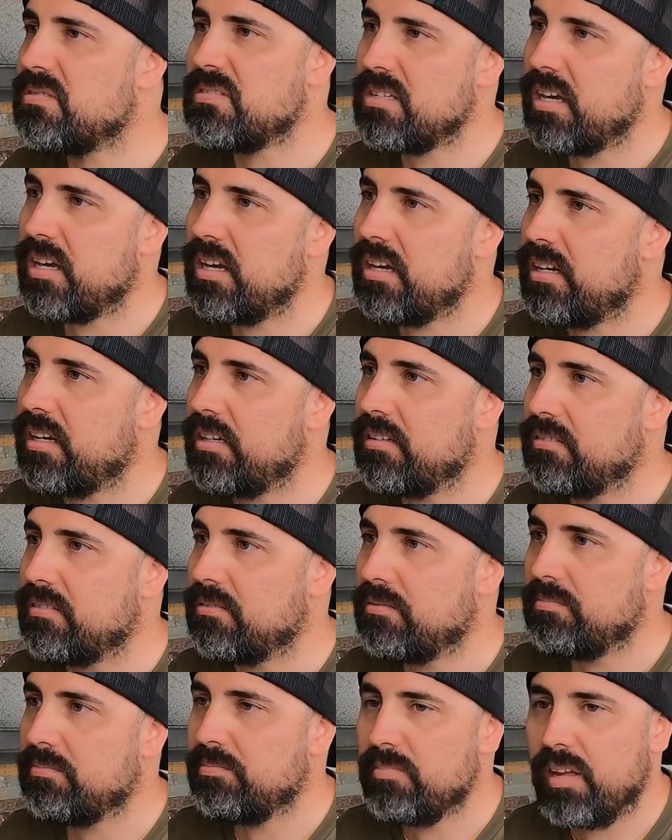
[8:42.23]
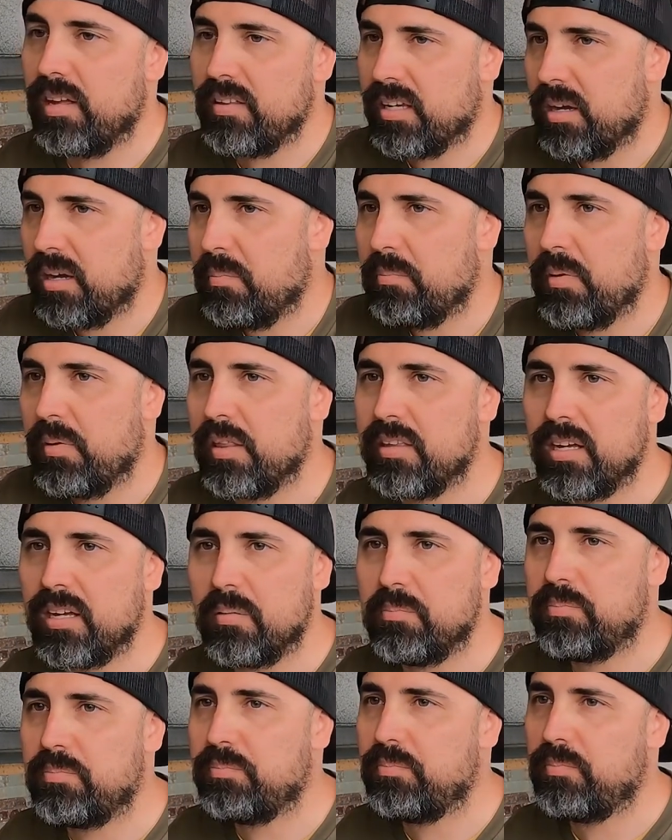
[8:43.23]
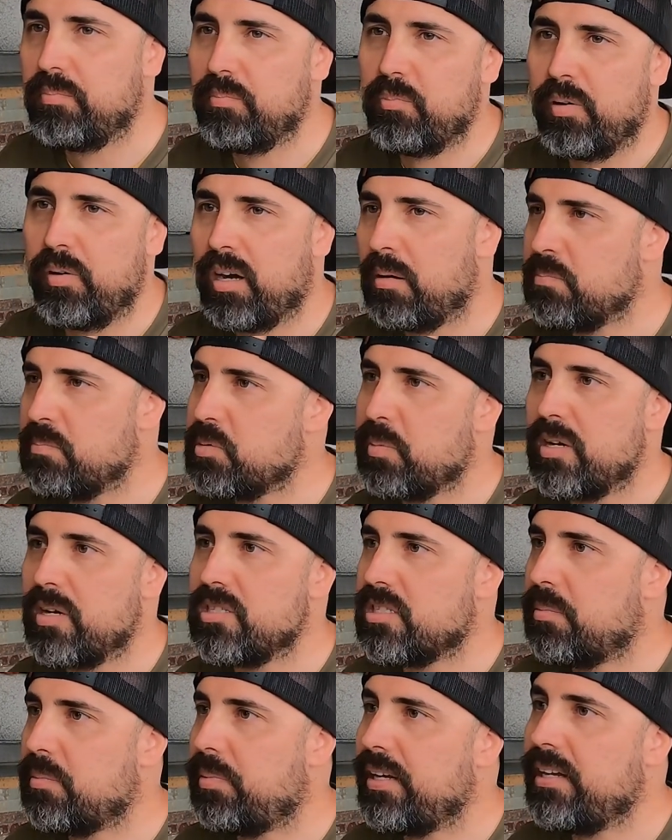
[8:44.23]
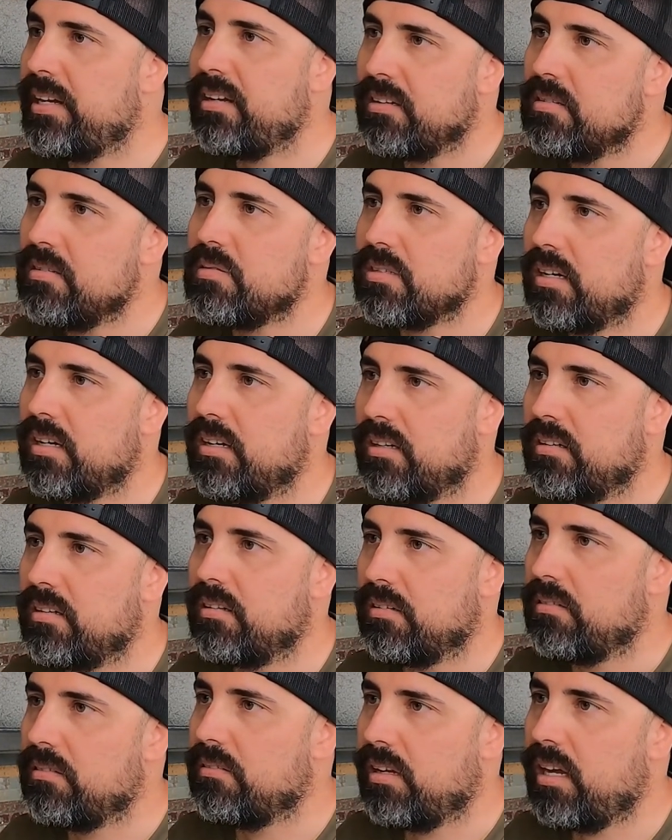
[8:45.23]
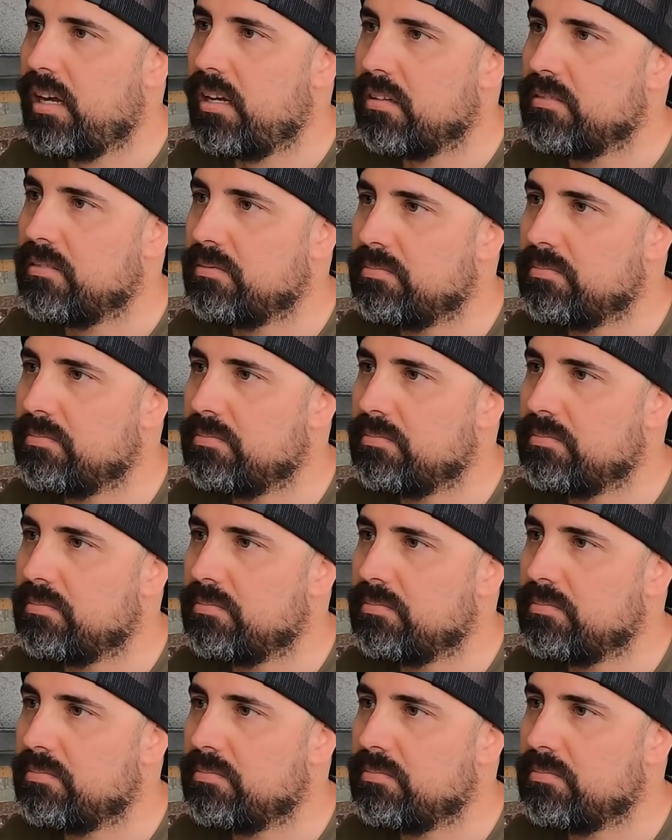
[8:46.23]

So I think I'm where I'm supposed to be. So yeah.